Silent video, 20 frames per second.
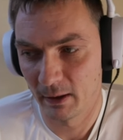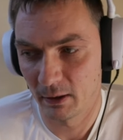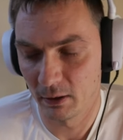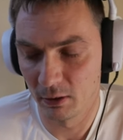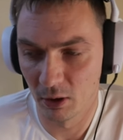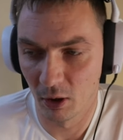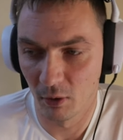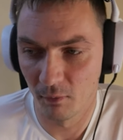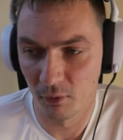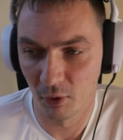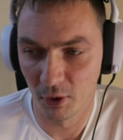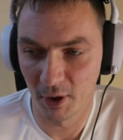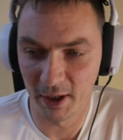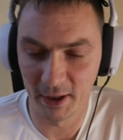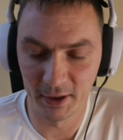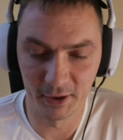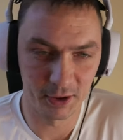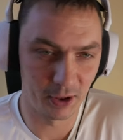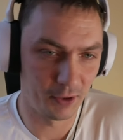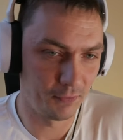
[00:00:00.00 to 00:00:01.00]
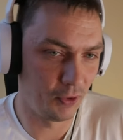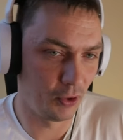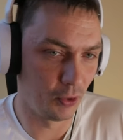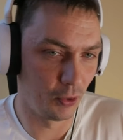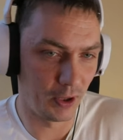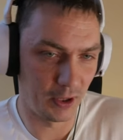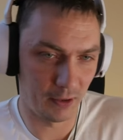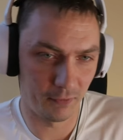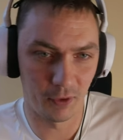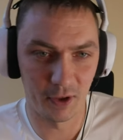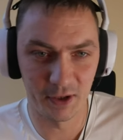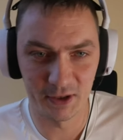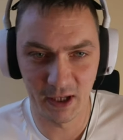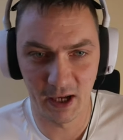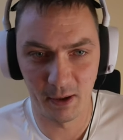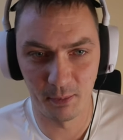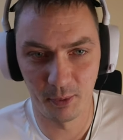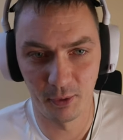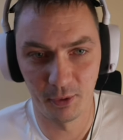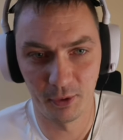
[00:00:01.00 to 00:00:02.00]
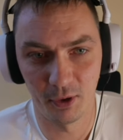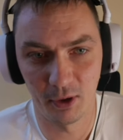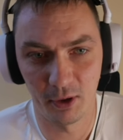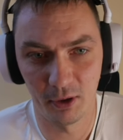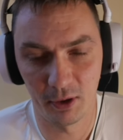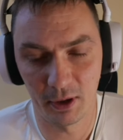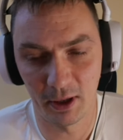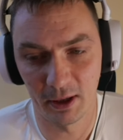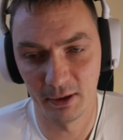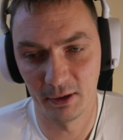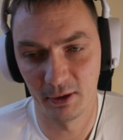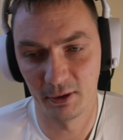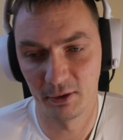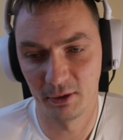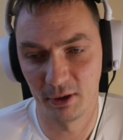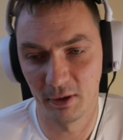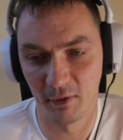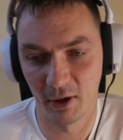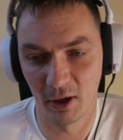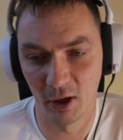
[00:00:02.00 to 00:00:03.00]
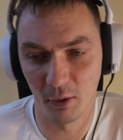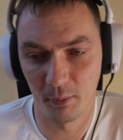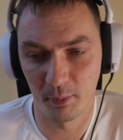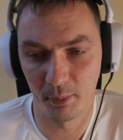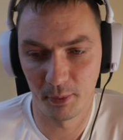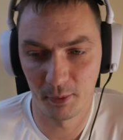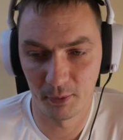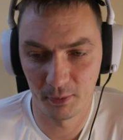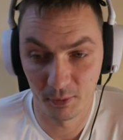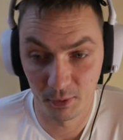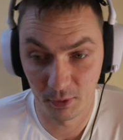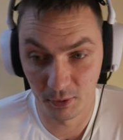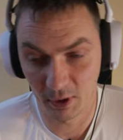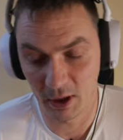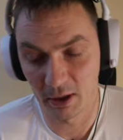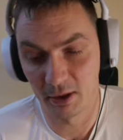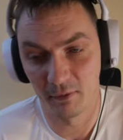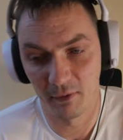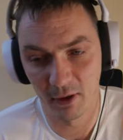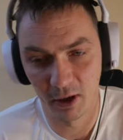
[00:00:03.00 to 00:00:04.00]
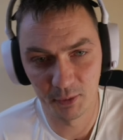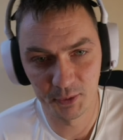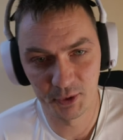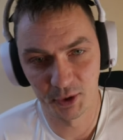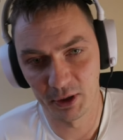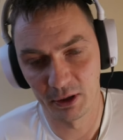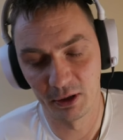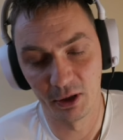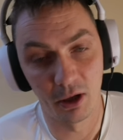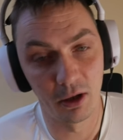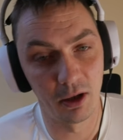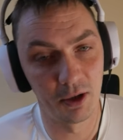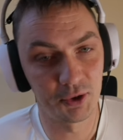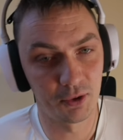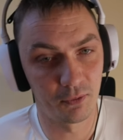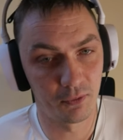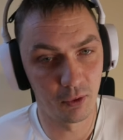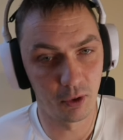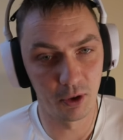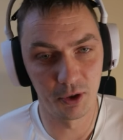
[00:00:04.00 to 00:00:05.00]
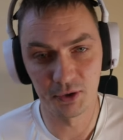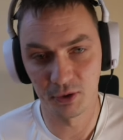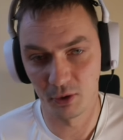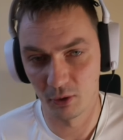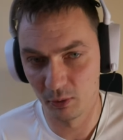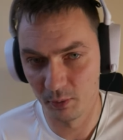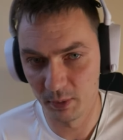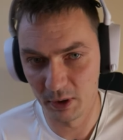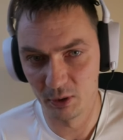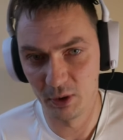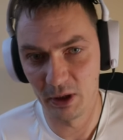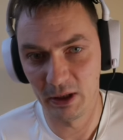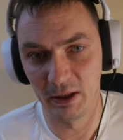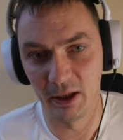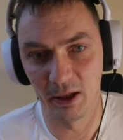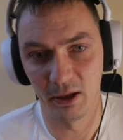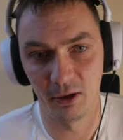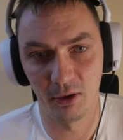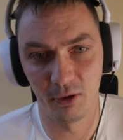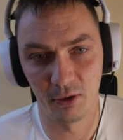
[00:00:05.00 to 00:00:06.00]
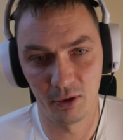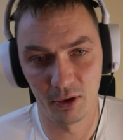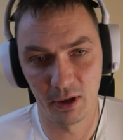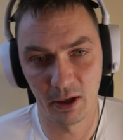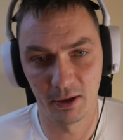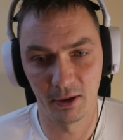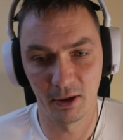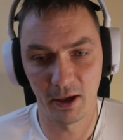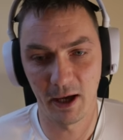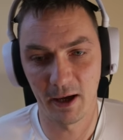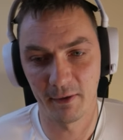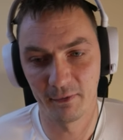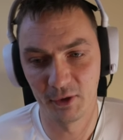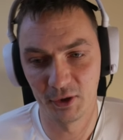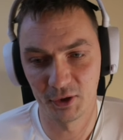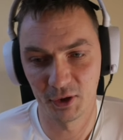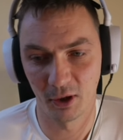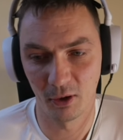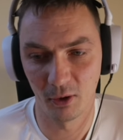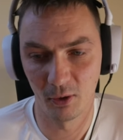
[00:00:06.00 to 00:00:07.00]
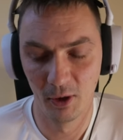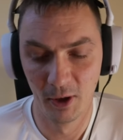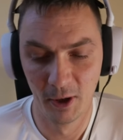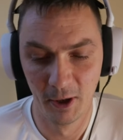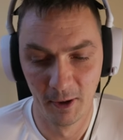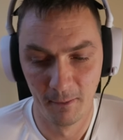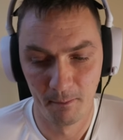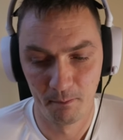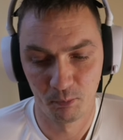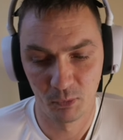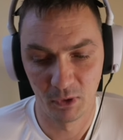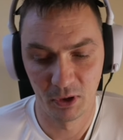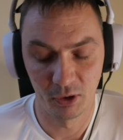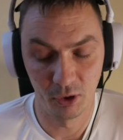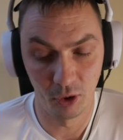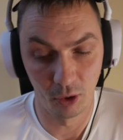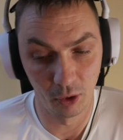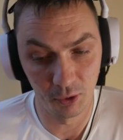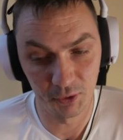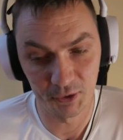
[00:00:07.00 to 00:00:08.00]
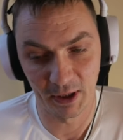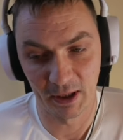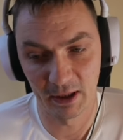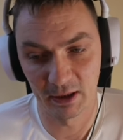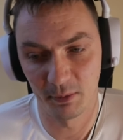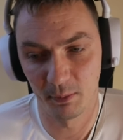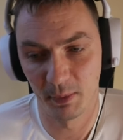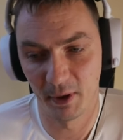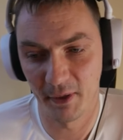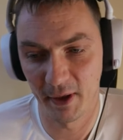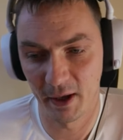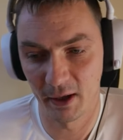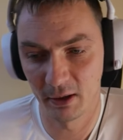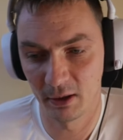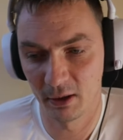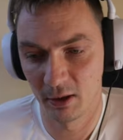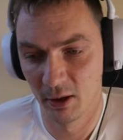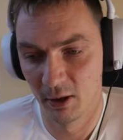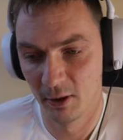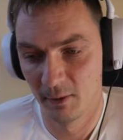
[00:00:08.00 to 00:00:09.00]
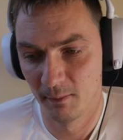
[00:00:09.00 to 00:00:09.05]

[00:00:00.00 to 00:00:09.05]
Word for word: you know, for interviewing, for example, you can develop certain knowledge. Of course, you will be reading, you can have this whole tool set, but then